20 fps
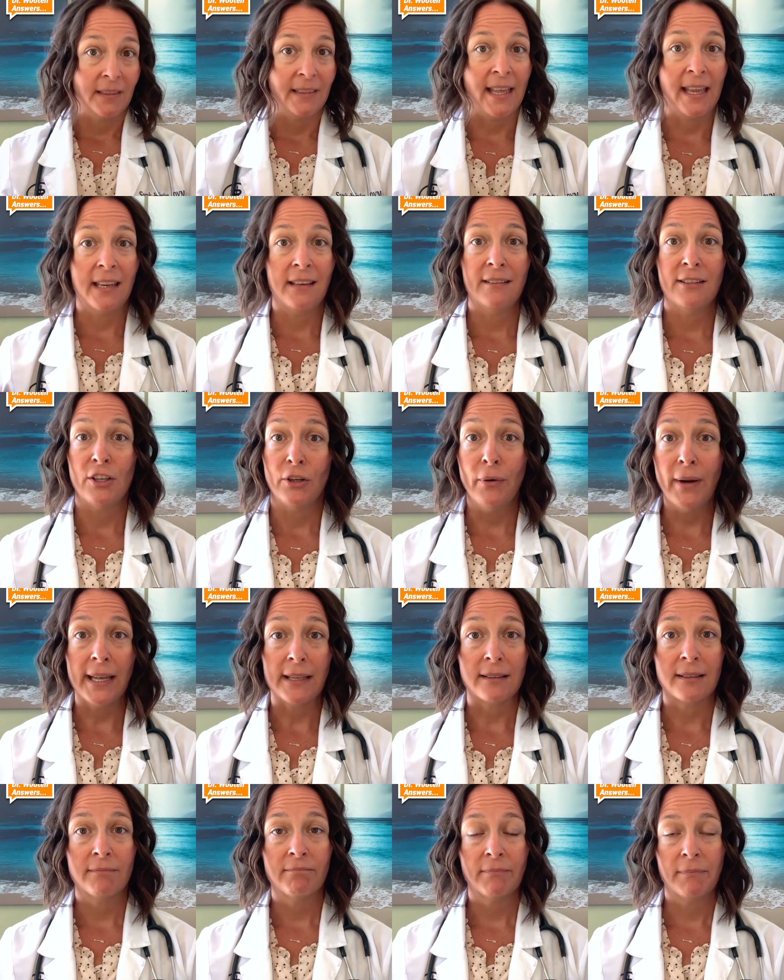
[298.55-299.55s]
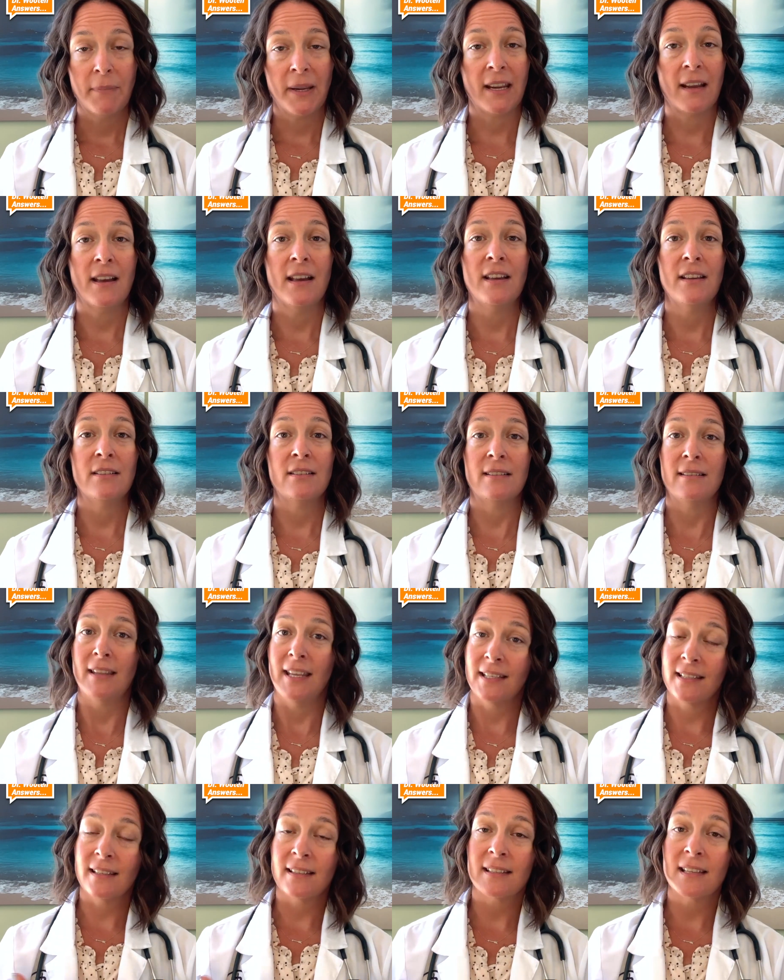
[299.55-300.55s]
then do it, because
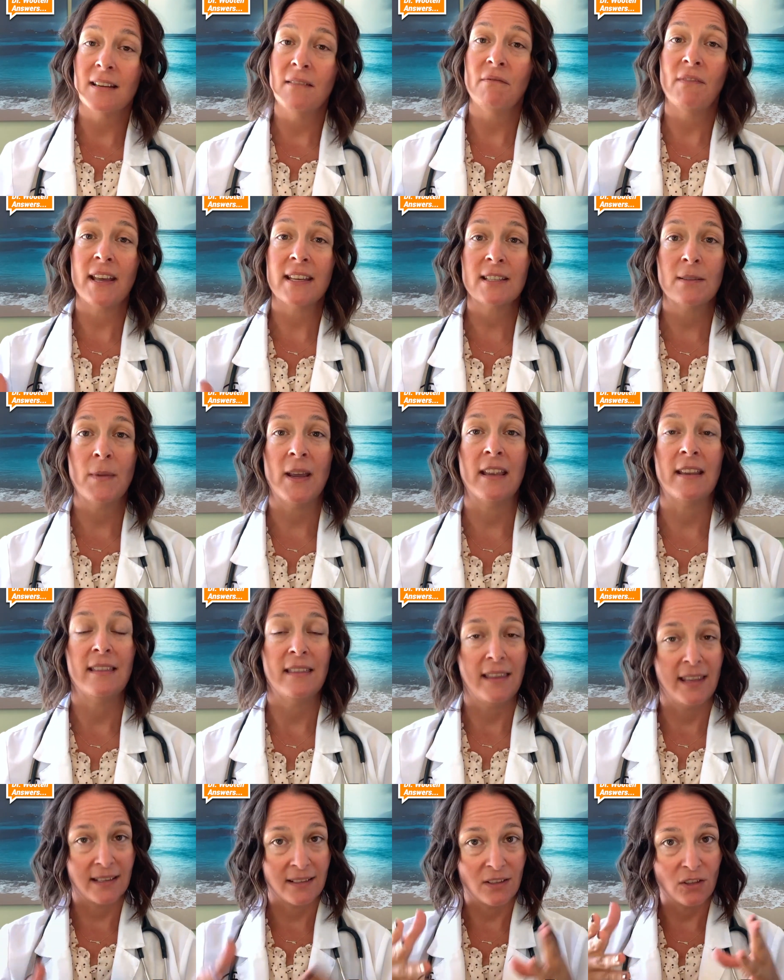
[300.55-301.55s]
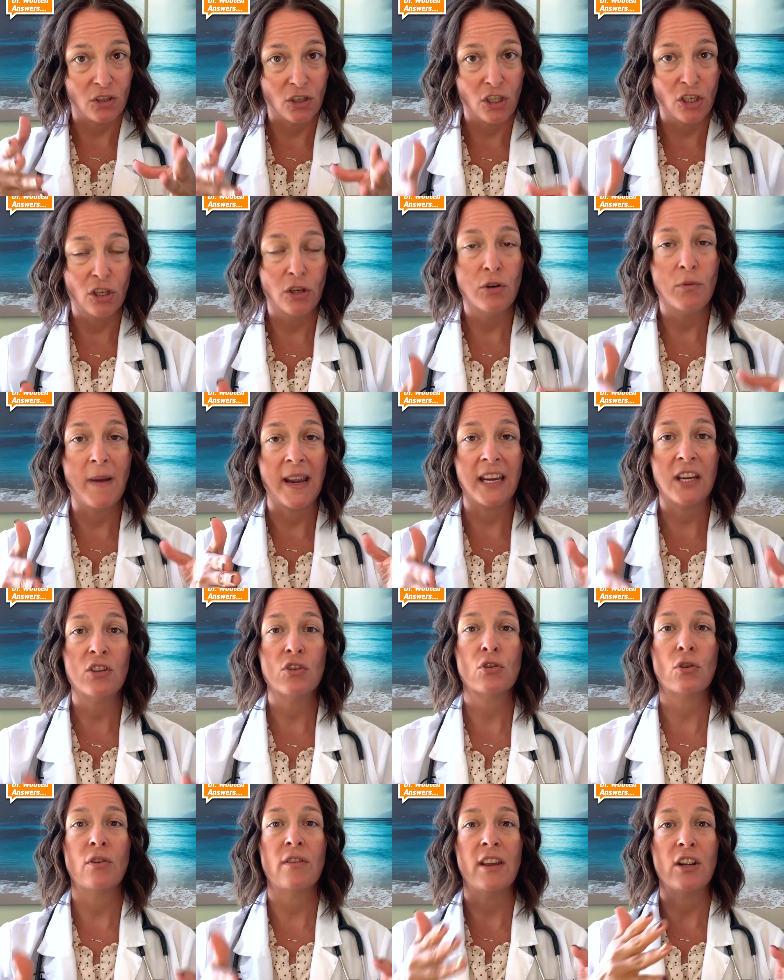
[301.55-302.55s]
this is an investment. This is you making
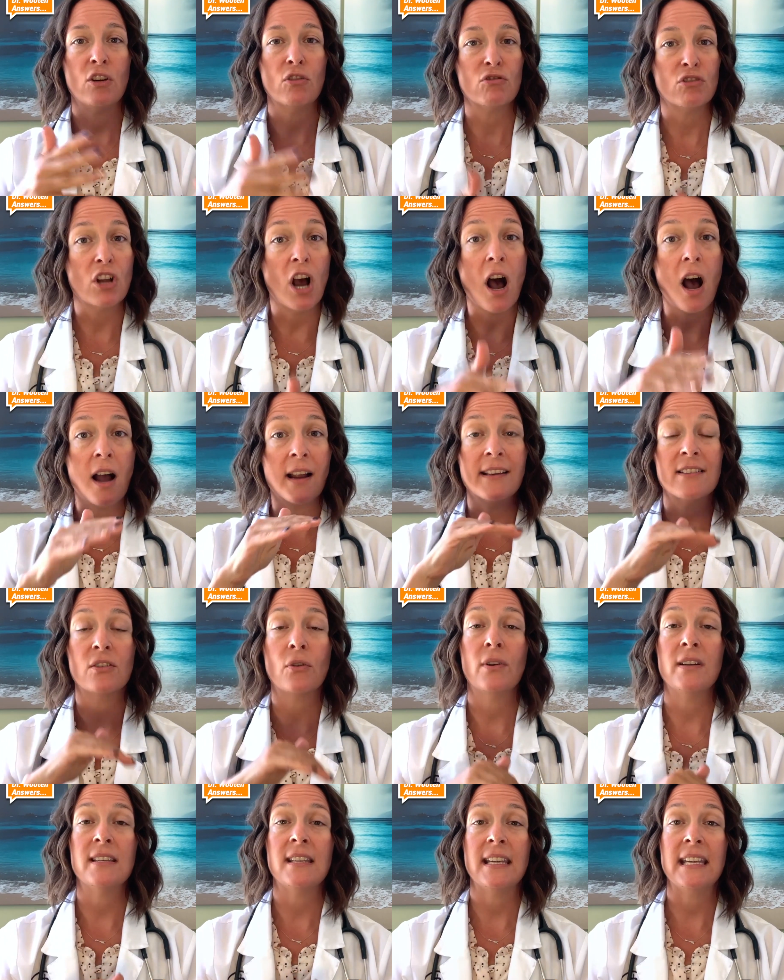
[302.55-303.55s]
sure that your dog is going to